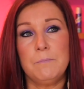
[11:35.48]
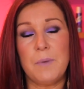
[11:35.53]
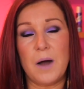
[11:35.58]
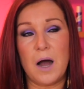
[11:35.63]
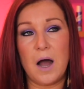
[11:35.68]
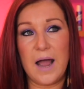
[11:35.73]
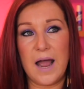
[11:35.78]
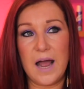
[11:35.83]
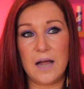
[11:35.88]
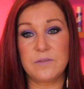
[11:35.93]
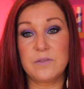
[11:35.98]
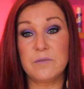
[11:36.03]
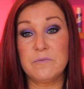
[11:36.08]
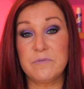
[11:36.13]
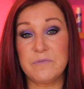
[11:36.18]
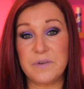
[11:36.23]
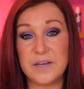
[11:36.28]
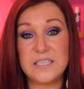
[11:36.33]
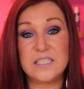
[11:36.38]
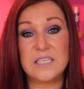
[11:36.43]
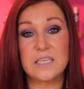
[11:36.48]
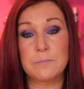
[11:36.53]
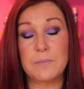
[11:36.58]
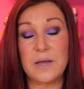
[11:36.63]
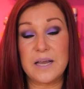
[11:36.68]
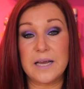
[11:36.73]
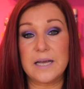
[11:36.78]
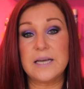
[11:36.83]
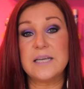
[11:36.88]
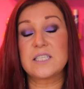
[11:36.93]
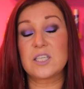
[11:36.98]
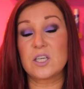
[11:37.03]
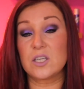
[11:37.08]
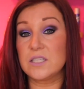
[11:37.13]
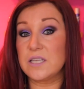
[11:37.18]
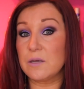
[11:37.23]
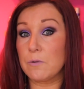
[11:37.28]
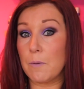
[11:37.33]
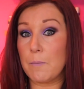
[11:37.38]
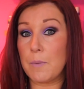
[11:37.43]
But I had them facing me, and it's
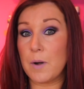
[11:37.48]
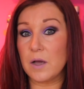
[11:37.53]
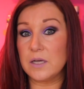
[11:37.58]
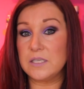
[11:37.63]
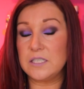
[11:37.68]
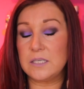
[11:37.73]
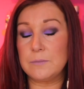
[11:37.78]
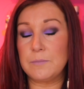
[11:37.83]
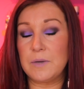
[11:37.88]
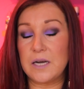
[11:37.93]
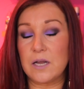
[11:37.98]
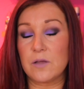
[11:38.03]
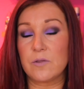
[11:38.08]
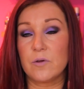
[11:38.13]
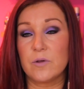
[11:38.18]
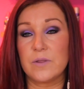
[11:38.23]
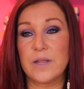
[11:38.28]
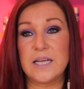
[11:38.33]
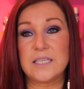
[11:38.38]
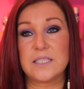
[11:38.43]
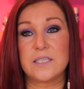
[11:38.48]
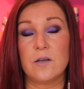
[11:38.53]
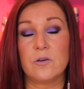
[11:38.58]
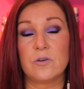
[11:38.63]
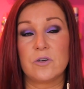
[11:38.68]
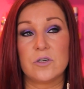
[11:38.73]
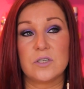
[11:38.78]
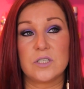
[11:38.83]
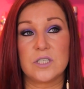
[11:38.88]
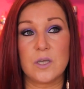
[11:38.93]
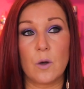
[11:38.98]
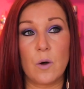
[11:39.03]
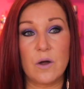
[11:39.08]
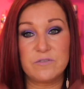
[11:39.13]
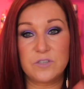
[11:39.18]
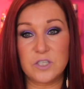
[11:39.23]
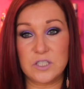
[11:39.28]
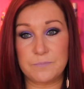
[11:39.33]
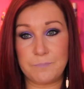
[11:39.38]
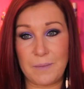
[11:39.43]
because they were blinding me, and I thought that's no good. So
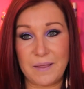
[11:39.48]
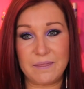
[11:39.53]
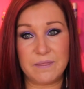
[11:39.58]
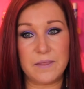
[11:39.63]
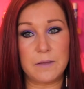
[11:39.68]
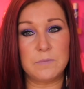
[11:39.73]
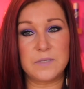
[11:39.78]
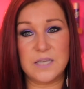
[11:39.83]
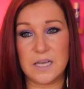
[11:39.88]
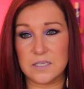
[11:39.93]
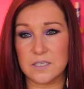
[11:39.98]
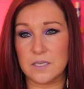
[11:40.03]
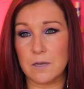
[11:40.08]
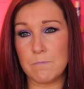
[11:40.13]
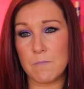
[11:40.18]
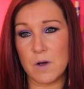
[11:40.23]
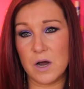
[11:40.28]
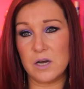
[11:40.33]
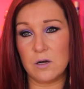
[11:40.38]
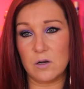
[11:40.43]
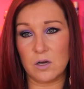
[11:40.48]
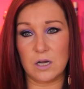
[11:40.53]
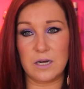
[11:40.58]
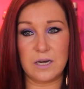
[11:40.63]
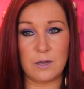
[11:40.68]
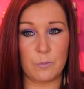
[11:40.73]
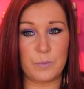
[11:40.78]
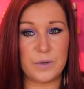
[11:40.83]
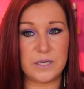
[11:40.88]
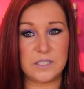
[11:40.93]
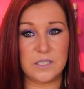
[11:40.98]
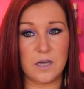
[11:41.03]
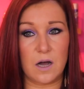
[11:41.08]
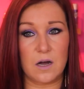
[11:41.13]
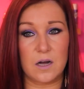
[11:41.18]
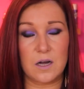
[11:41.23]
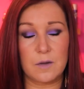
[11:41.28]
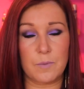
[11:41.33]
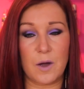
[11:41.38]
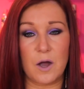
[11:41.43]
I've just bent them down, so it might look a little bit
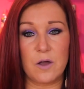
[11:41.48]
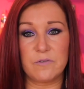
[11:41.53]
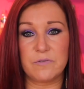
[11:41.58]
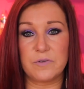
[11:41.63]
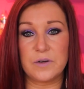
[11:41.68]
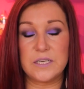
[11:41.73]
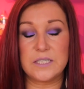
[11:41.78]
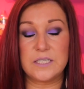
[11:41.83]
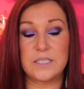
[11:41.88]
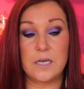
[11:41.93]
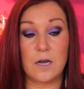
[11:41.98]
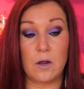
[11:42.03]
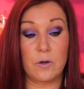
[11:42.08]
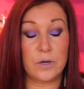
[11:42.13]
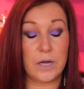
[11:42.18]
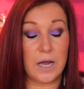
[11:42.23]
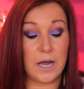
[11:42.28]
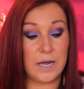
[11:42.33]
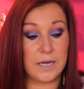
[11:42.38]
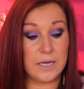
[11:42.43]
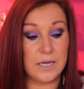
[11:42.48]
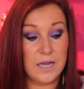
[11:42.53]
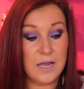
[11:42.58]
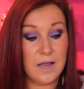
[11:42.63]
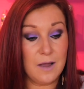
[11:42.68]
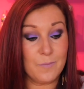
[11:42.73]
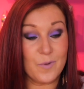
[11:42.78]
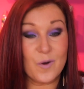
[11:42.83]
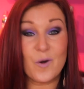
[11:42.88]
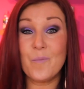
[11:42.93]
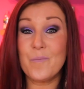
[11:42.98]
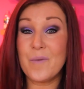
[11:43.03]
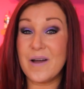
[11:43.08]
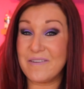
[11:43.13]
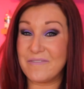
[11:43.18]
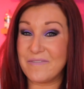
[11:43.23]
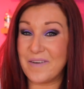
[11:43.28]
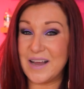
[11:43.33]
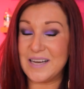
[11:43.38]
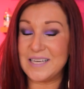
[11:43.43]
darker, but hopefully it's still okay. But on
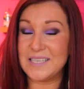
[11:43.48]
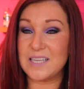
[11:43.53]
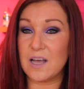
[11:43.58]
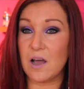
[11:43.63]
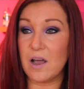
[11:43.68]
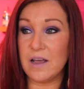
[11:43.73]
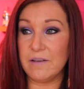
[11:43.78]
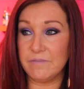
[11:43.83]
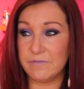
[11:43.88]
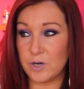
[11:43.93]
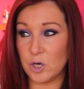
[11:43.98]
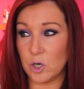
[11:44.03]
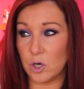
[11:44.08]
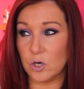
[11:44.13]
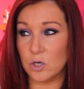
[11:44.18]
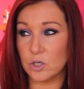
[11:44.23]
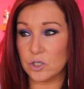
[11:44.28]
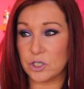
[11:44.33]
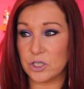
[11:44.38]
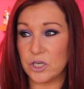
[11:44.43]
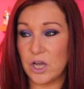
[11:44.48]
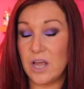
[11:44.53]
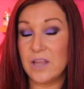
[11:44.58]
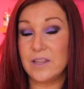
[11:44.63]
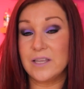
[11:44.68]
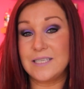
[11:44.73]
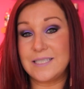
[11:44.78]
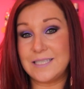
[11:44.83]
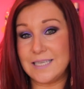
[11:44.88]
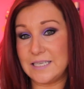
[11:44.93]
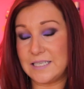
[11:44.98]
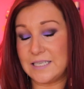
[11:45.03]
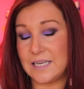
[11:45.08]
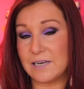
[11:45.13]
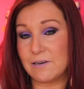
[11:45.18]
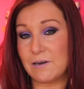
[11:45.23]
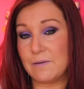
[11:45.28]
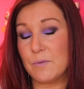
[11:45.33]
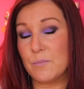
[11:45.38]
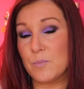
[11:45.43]
my face, I have got the C
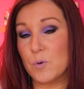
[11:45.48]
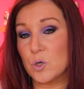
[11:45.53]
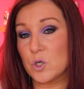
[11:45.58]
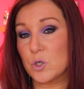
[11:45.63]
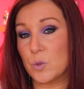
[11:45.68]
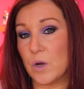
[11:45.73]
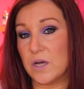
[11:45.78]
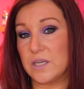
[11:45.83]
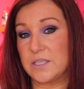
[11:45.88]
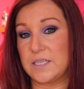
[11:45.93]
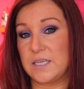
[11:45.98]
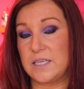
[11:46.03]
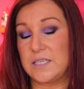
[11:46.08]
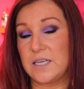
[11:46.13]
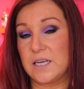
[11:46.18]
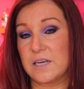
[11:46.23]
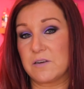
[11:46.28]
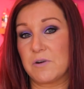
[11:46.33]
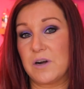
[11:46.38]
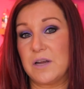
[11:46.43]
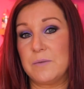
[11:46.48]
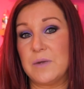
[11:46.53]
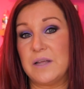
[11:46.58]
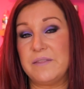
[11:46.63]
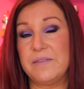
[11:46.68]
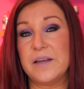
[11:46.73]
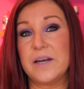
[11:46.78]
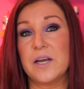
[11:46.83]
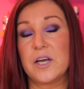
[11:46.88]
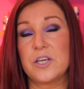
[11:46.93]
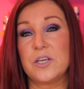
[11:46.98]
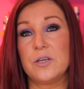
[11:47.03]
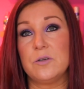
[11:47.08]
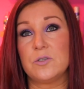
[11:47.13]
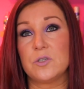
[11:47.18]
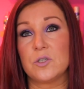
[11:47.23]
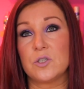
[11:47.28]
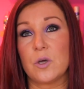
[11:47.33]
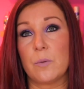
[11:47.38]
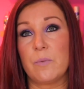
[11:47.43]
C cream, the Bourjois C C cream, and then I
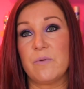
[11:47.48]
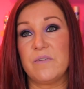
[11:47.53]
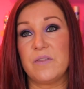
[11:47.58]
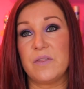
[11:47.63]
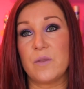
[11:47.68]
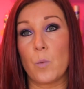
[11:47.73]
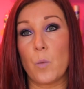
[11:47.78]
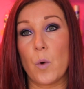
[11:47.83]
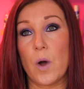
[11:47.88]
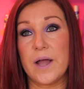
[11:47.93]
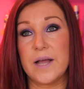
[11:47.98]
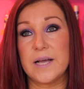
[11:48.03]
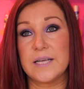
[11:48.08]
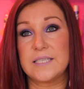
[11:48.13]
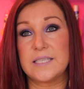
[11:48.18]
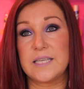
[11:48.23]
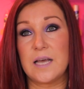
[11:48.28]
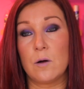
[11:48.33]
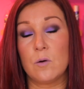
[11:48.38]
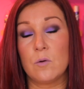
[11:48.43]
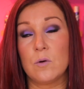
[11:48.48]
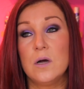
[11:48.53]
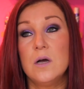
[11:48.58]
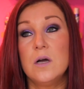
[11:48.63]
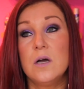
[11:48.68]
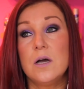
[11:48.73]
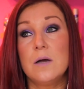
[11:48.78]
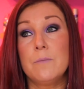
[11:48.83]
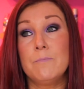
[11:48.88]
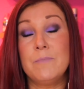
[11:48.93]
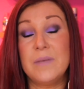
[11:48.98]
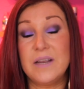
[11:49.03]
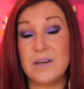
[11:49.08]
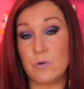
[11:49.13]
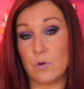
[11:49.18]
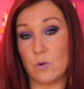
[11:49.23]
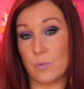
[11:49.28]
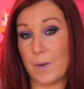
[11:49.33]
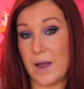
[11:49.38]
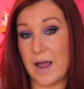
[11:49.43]
use on top of it the Y S L
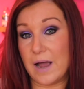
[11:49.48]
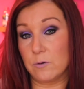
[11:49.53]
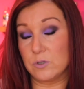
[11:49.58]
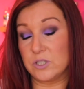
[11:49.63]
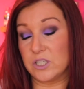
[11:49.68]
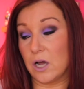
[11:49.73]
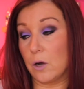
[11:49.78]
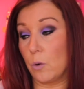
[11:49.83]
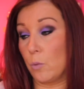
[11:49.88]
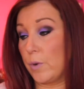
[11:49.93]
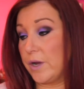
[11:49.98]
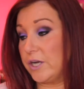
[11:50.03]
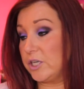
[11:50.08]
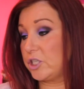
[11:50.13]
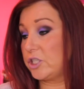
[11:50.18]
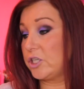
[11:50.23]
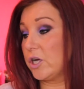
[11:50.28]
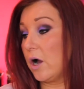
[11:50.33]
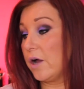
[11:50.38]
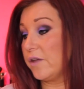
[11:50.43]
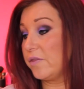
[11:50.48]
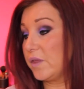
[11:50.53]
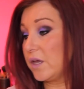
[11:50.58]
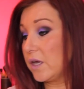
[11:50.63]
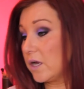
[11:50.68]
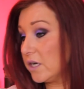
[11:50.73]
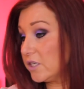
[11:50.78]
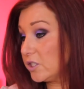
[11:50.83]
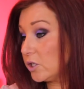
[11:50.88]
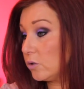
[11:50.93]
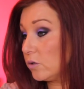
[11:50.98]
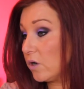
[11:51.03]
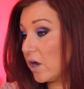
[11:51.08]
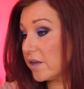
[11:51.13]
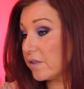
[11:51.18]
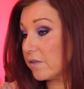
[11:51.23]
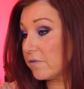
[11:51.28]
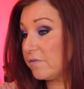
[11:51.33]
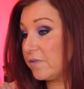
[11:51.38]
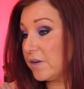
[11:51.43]
mineral powder, which I think I do
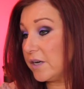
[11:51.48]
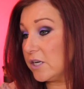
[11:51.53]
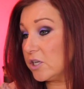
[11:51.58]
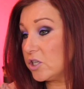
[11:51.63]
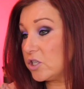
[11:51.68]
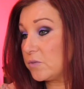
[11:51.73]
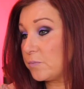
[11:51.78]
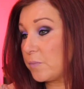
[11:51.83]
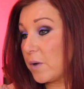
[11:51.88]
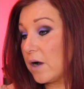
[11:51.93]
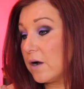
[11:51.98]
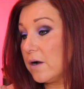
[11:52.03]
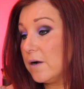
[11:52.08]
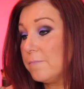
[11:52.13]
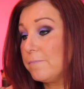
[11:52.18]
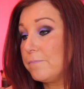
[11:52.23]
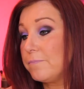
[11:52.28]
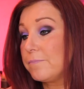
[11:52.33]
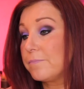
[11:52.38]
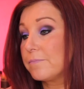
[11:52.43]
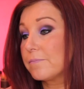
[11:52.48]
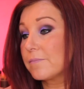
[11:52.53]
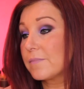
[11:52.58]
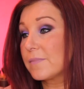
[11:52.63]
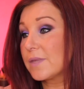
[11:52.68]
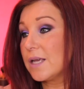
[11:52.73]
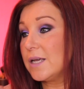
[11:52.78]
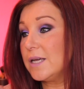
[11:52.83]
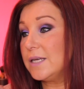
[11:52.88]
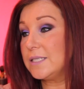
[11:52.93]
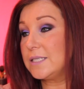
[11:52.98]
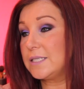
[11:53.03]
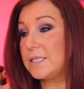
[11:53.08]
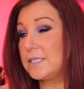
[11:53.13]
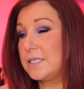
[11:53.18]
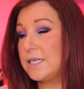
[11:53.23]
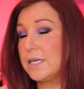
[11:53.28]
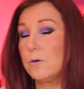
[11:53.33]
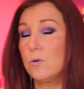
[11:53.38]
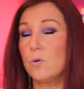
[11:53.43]
like the finish, but it's
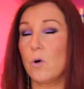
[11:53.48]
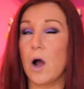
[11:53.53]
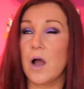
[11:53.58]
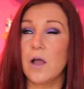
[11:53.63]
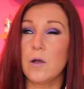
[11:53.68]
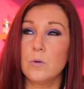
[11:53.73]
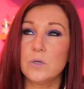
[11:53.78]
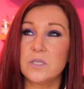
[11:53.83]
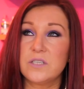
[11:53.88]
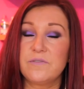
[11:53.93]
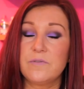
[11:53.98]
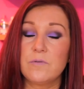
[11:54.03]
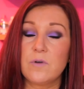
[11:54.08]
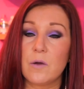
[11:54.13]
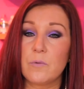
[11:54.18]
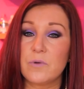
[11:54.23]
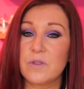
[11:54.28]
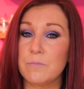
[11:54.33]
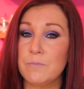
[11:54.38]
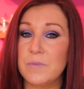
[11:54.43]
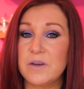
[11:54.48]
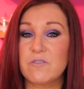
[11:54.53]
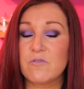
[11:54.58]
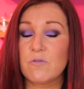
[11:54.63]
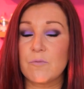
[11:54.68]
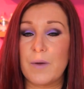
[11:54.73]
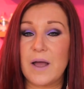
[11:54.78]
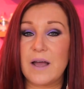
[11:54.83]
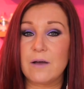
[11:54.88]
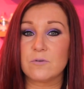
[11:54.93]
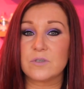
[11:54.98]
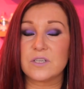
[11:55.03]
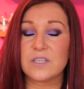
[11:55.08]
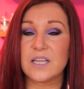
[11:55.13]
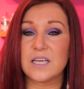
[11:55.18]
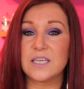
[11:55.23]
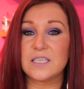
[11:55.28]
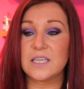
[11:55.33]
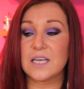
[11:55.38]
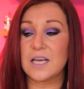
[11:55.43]
still, I always feel like with a mineral powder,
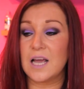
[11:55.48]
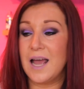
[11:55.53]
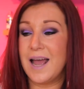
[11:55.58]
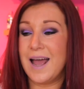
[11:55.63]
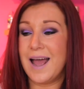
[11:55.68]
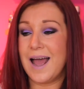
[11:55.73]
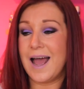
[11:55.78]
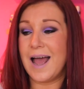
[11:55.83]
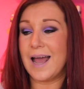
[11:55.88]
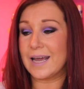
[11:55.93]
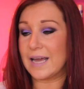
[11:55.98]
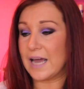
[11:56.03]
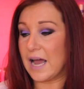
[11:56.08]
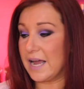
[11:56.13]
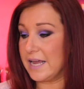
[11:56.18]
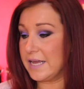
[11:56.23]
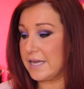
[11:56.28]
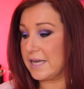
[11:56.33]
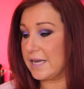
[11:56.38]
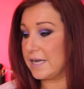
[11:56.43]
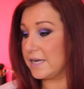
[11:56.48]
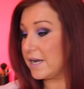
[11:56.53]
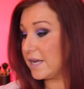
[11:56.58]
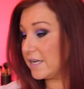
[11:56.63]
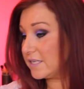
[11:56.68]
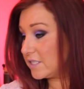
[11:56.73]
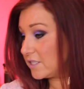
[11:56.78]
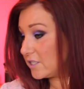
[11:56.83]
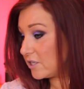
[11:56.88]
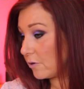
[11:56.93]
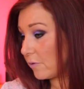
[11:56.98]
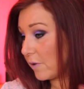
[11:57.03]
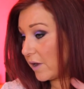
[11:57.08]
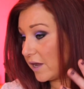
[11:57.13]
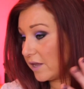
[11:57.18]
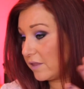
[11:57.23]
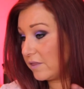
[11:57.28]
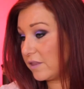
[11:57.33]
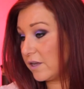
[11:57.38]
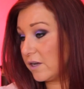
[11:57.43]
there's a, a cakiness to
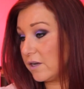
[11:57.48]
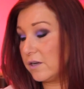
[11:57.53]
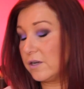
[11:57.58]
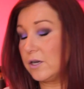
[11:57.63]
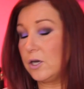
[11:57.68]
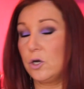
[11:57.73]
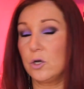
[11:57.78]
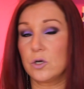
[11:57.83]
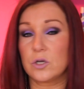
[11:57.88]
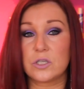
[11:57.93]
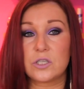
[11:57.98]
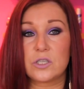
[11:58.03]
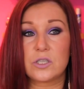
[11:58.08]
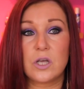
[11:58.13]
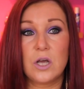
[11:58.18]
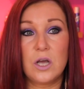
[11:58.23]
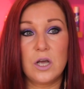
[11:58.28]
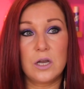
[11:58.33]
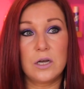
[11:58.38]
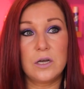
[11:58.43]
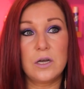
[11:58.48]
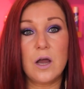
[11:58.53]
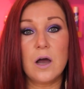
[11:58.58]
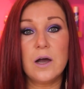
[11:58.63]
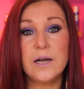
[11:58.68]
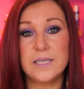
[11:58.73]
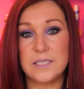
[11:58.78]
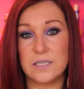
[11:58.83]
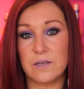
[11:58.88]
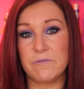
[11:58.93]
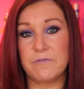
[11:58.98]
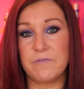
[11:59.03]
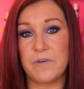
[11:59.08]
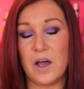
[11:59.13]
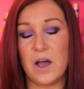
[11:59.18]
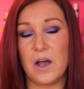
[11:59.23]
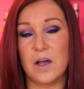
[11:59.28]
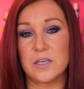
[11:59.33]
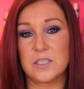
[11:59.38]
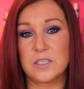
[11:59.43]
it that looks nice at
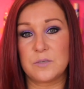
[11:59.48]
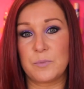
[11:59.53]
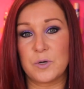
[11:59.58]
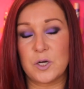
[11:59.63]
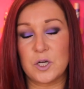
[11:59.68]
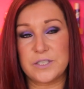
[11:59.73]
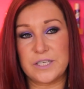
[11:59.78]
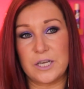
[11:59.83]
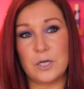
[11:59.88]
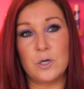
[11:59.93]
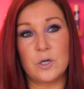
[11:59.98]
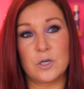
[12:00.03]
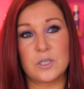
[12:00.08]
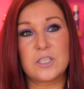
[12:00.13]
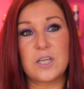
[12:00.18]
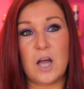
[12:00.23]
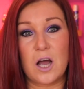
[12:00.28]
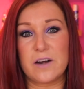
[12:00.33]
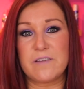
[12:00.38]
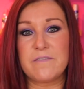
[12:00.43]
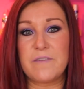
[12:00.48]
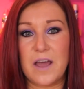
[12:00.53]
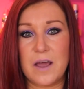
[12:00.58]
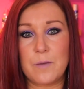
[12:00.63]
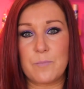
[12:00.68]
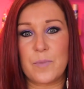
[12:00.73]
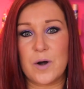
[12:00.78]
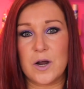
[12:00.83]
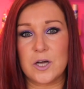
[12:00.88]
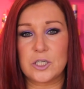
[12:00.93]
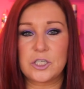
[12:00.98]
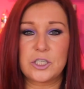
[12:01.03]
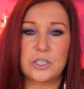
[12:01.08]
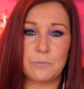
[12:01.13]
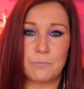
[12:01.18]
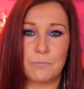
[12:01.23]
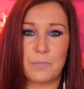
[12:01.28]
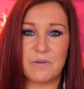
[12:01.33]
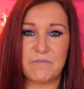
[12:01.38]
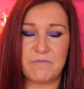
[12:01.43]
first because it looks kind of
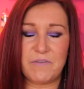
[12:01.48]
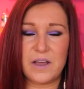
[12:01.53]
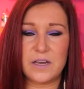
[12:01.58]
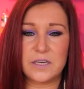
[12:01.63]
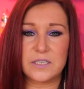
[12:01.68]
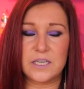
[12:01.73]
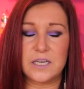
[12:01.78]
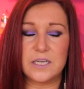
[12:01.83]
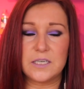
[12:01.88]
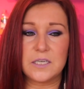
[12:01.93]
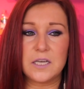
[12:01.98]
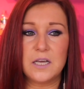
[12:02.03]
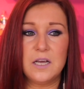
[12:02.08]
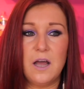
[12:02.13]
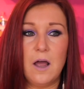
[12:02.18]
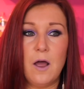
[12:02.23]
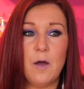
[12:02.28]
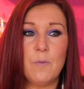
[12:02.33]
airbrushed and perfected,